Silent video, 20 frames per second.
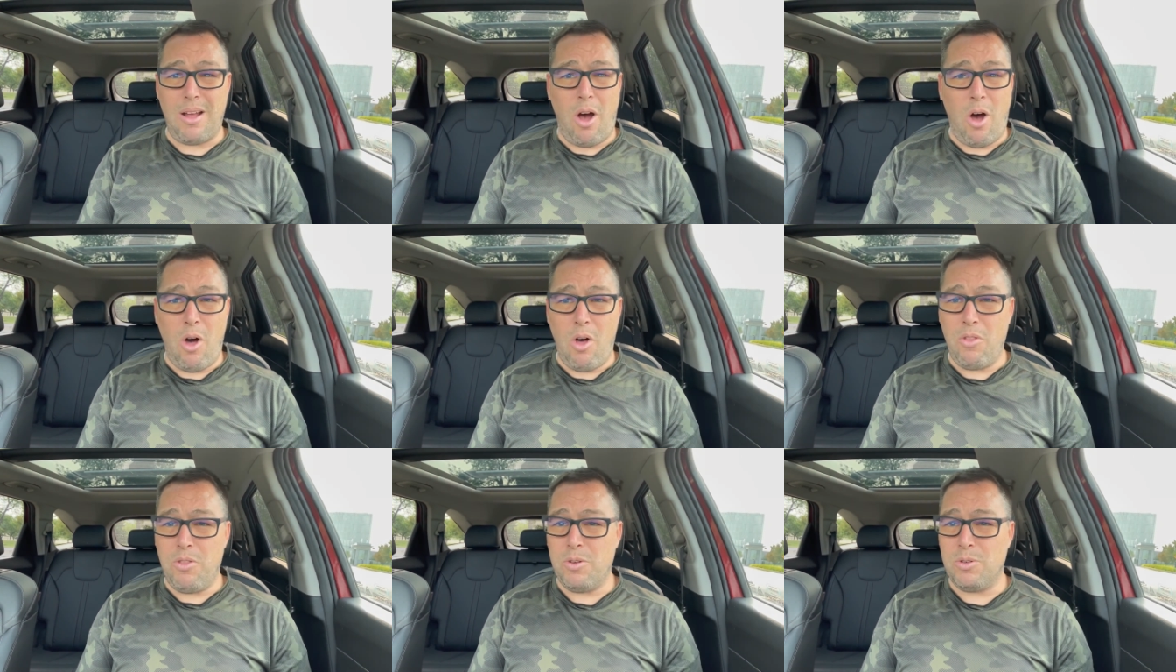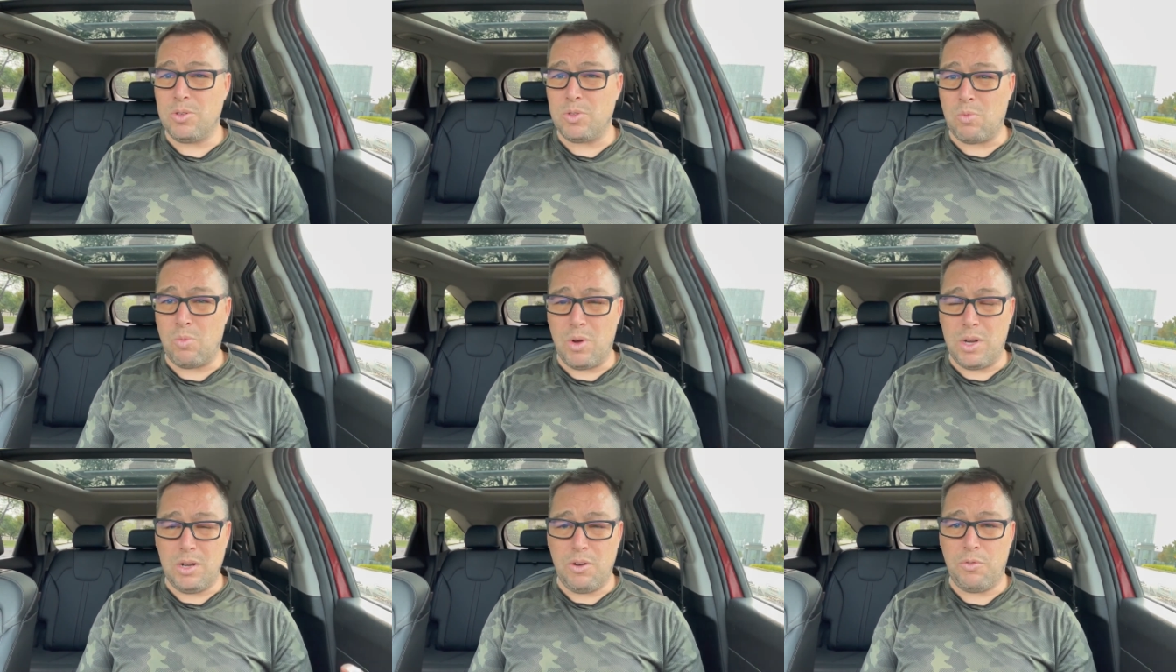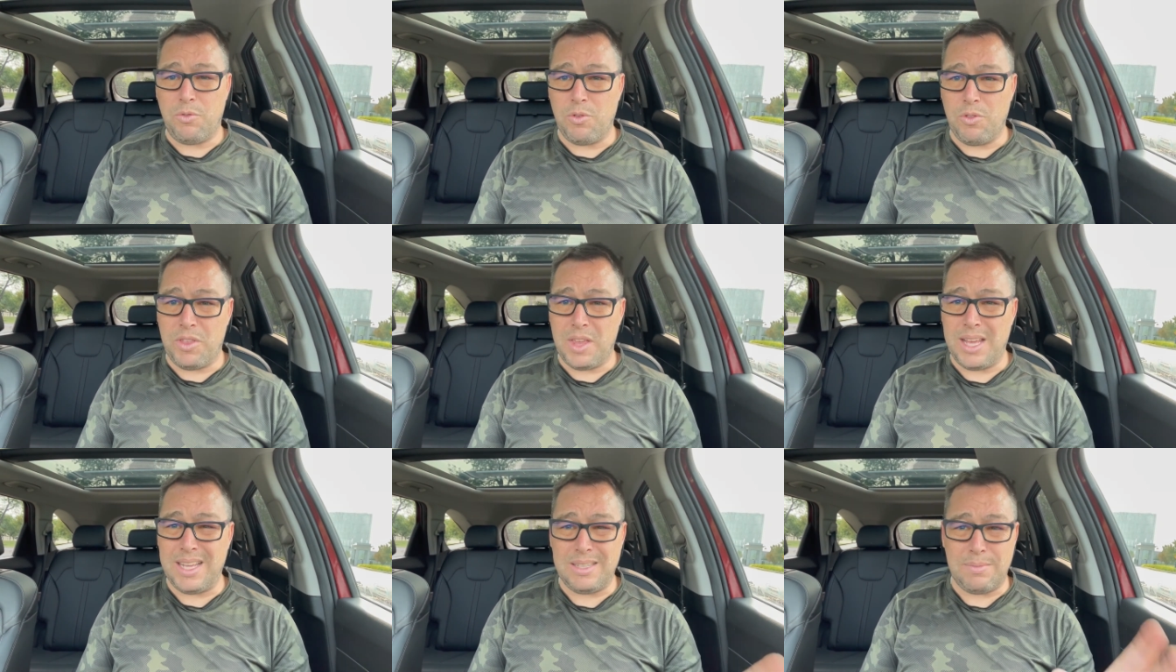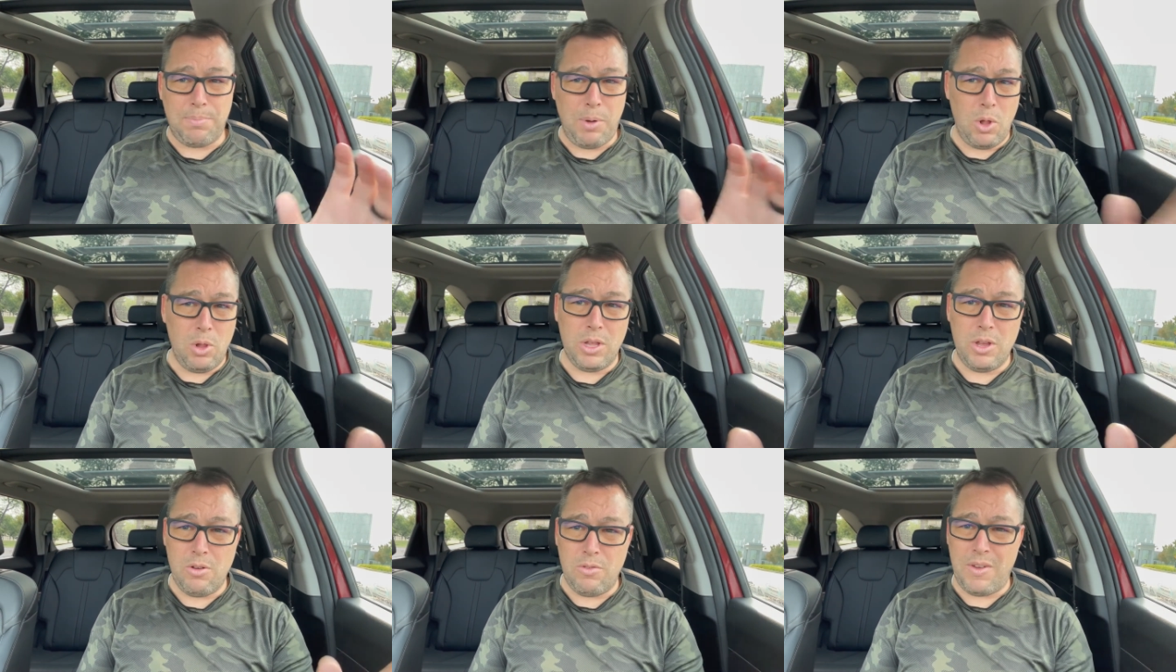All those wonderful things.
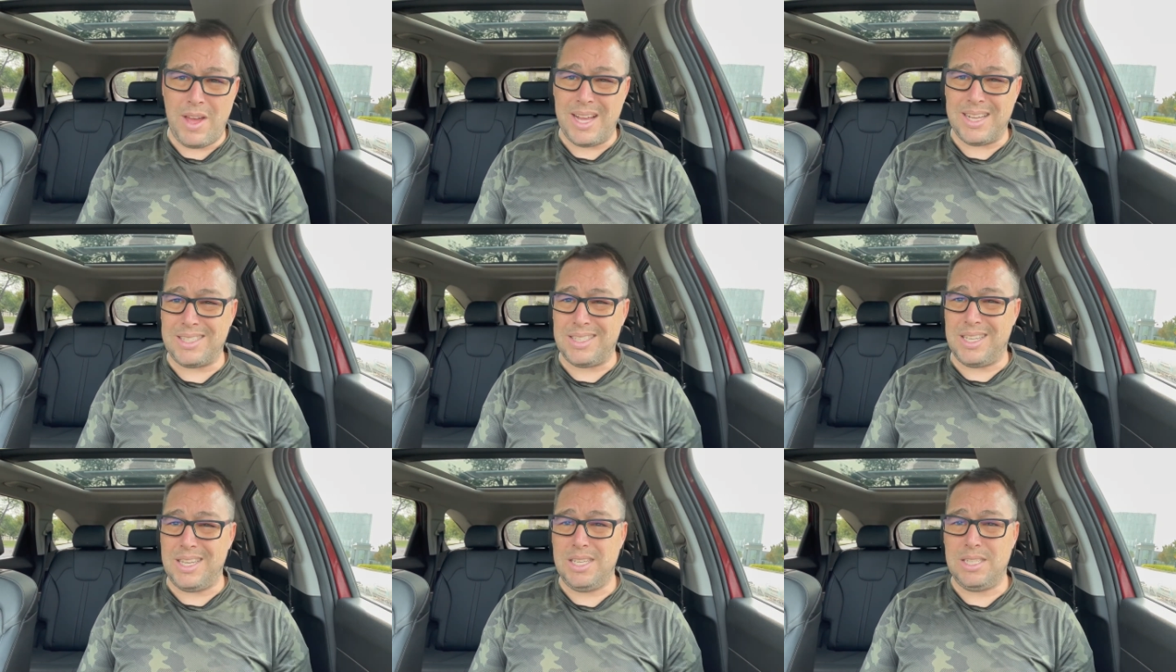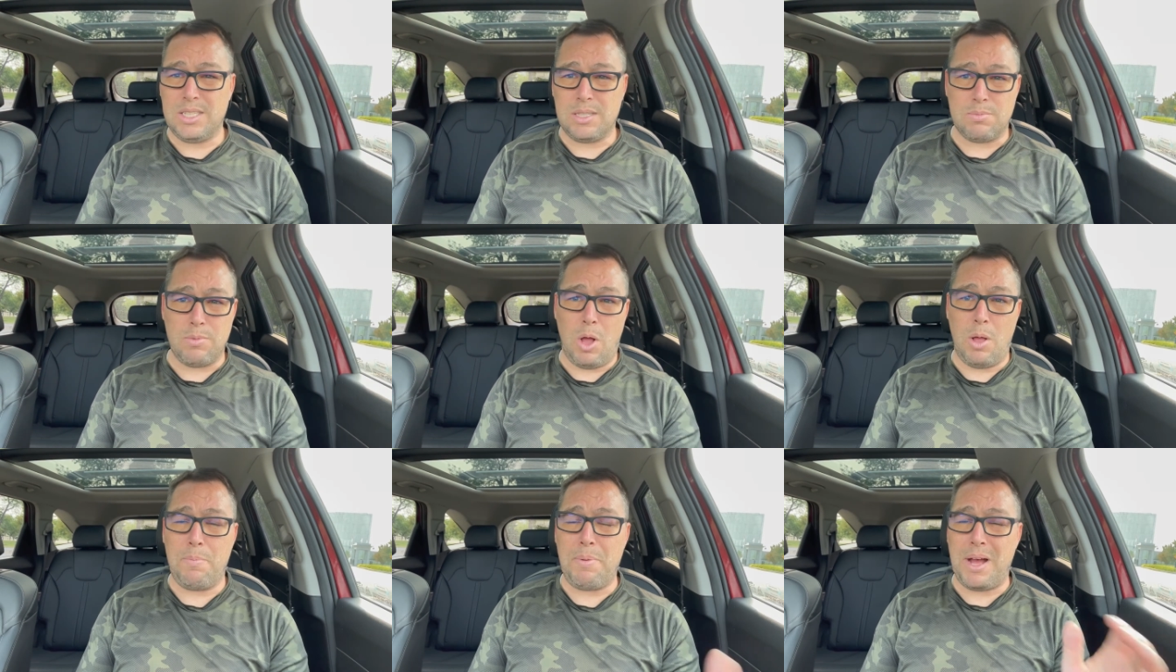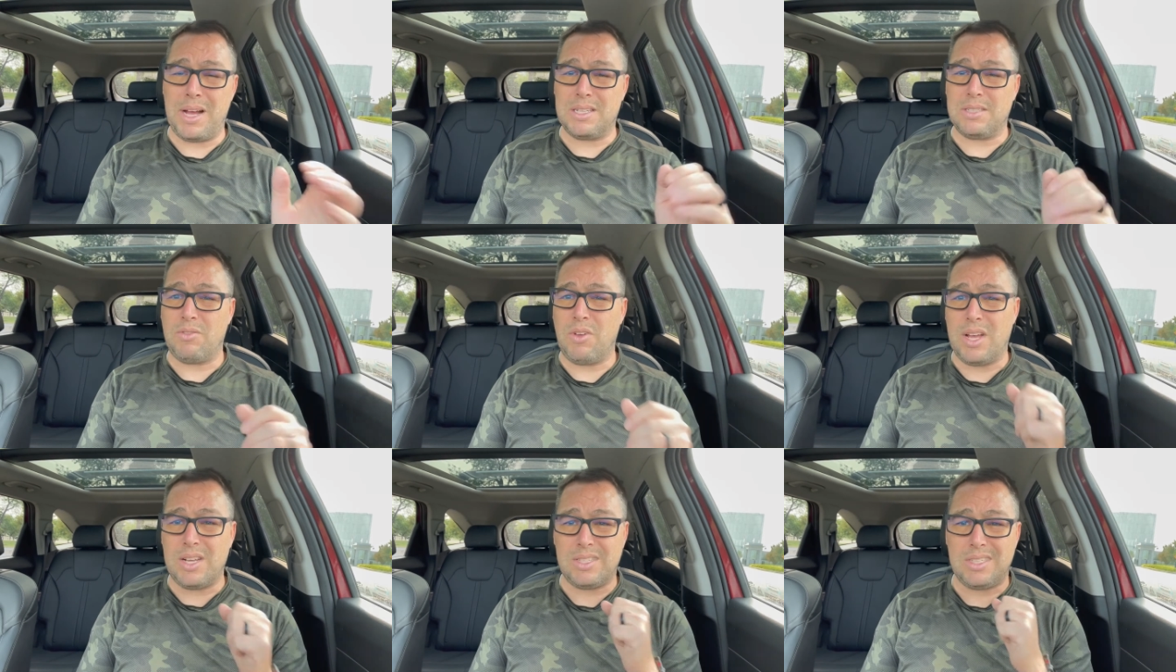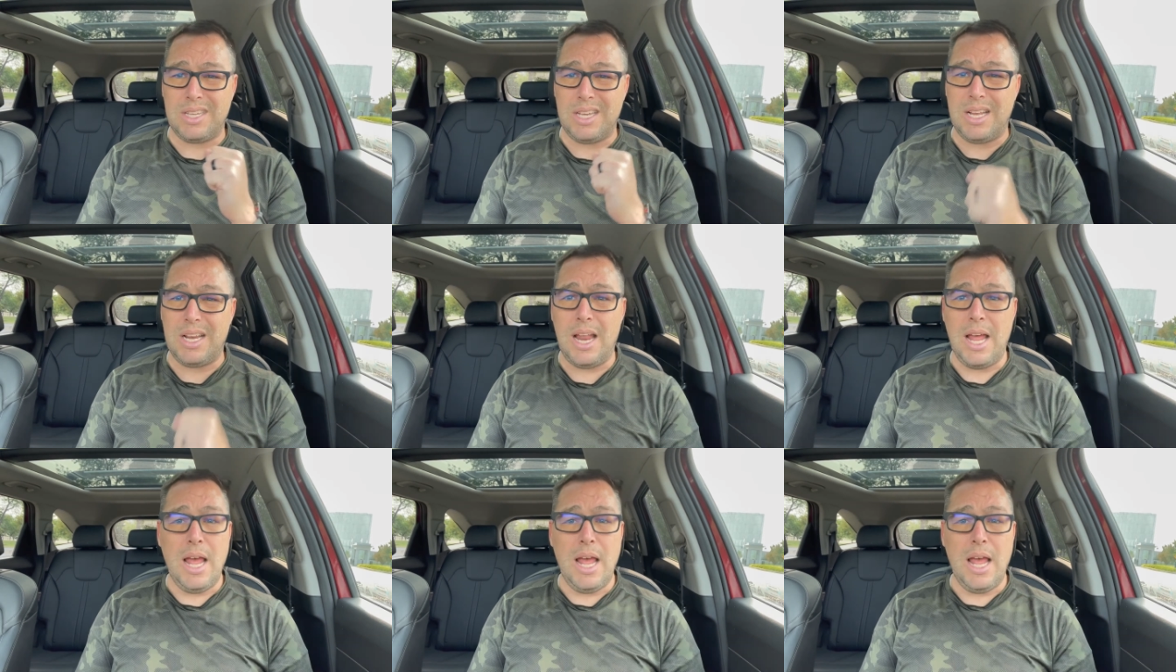Polio vaccine, smallpox vaccine.